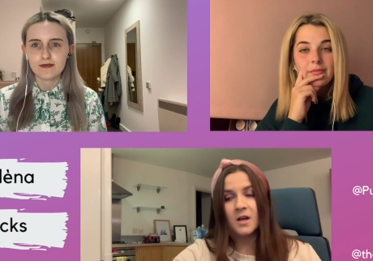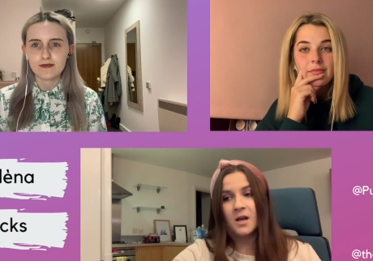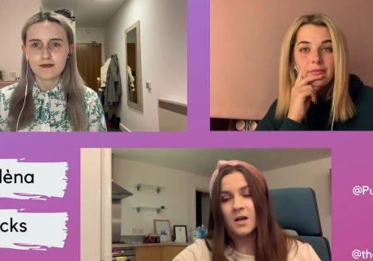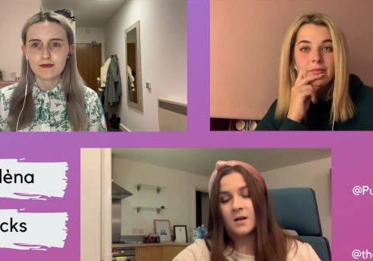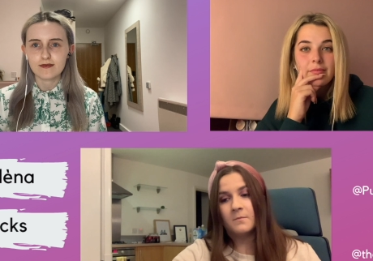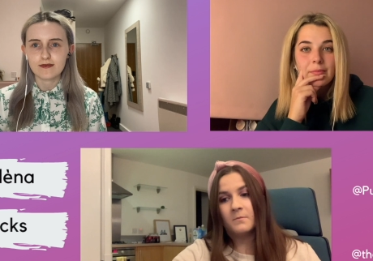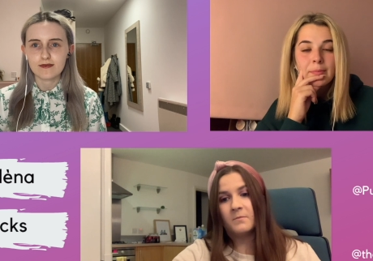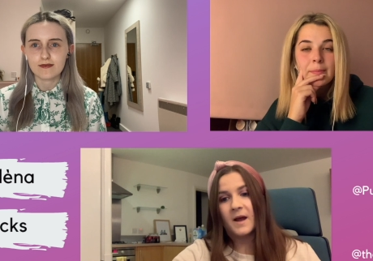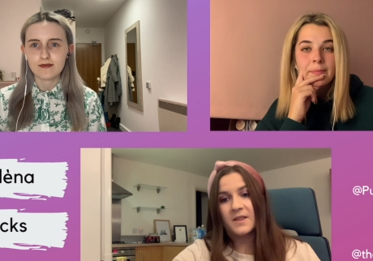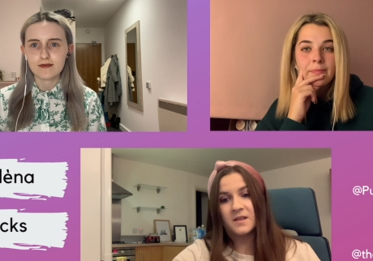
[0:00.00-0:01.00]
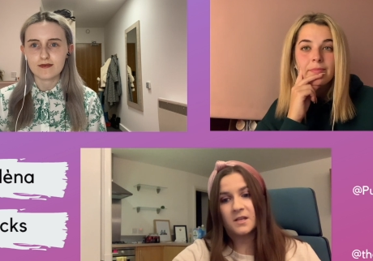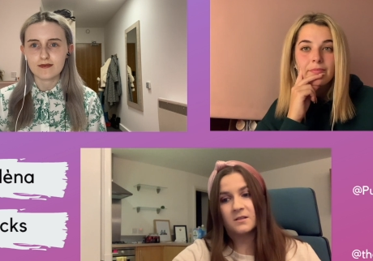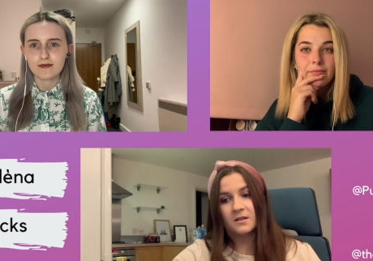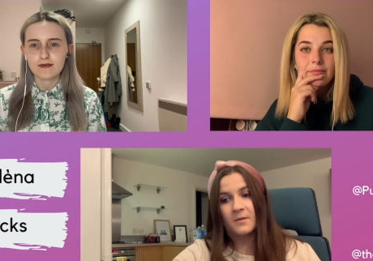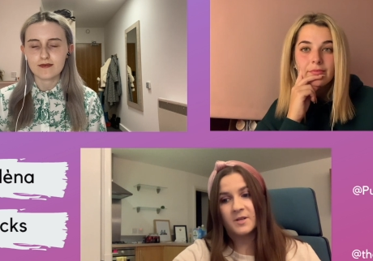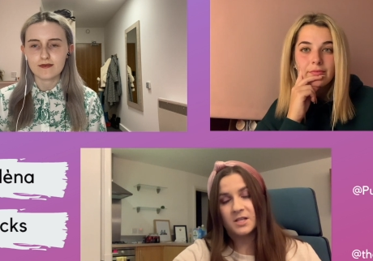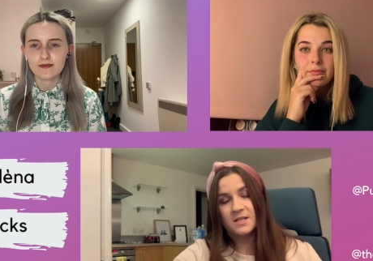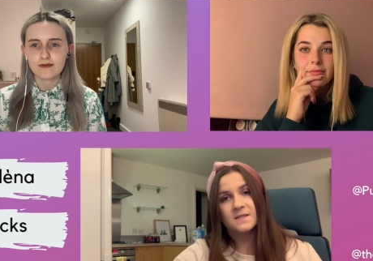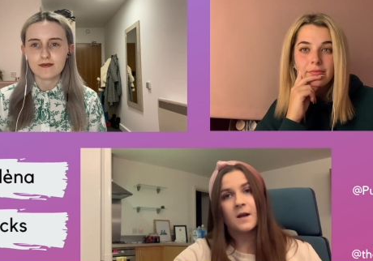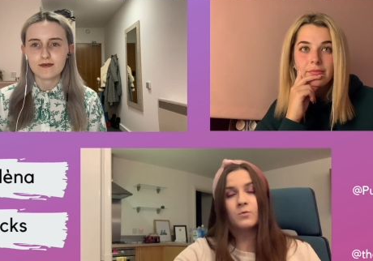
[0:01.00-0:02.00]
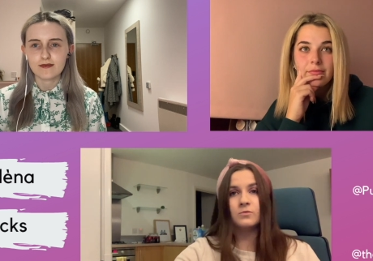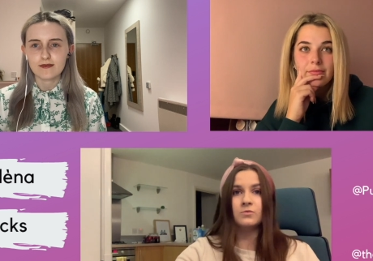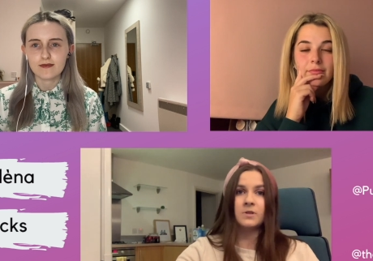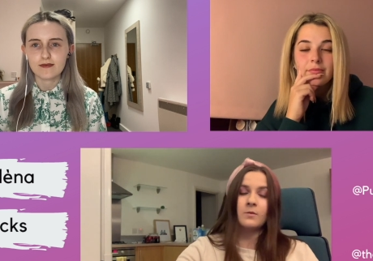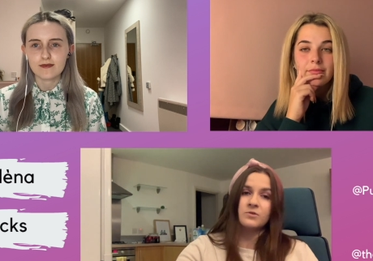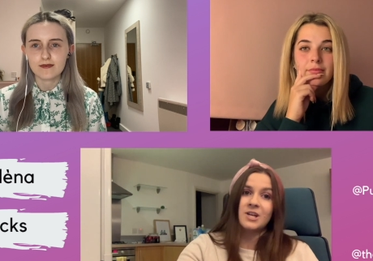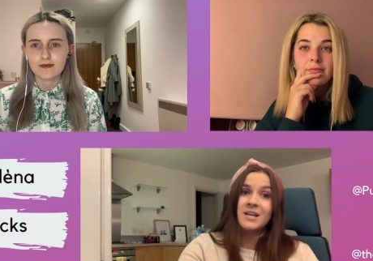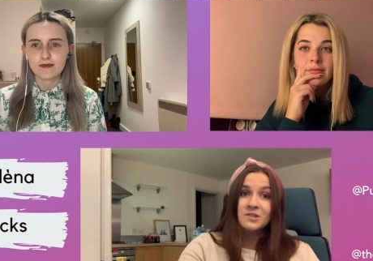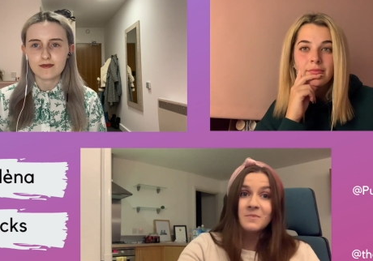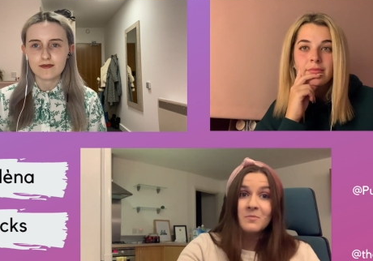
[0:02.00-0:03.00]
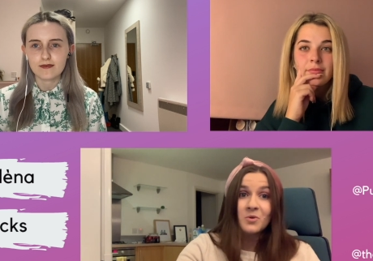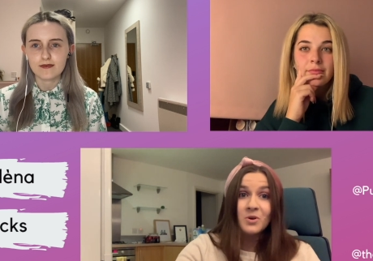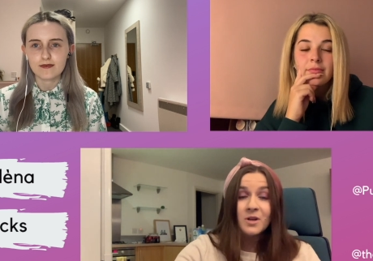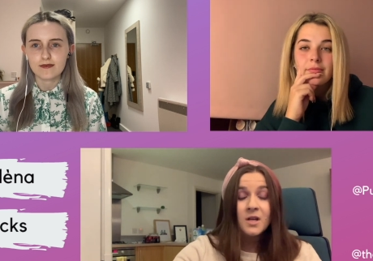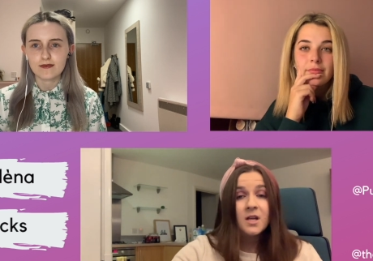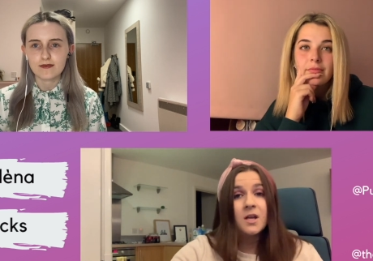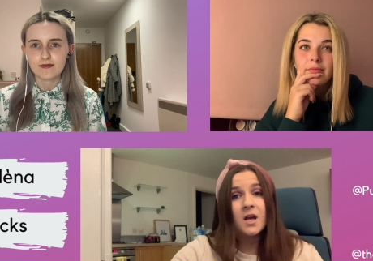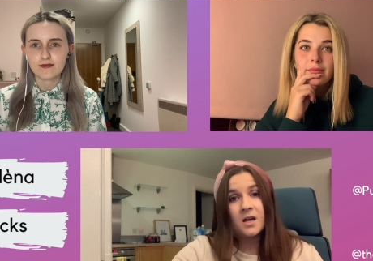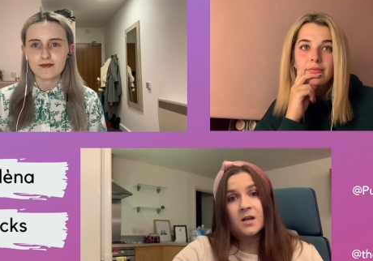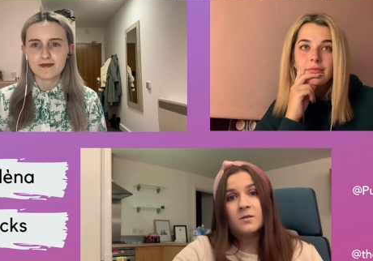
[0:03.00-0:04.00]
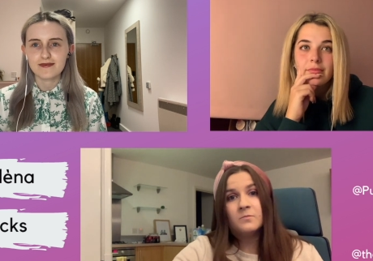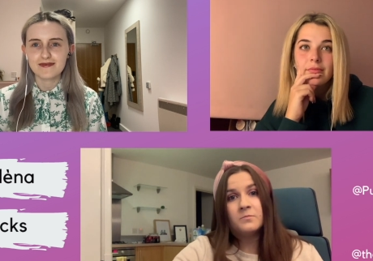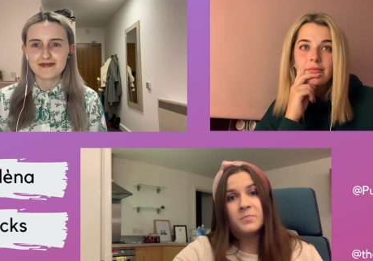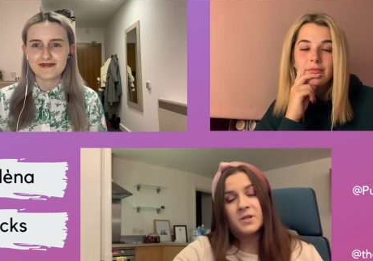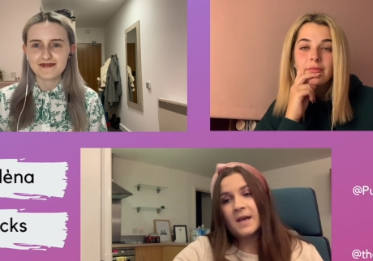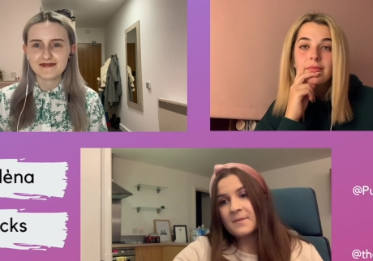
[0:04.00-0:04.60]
Speaker 1: But I think in the coming years that will change a bit more. But yeah,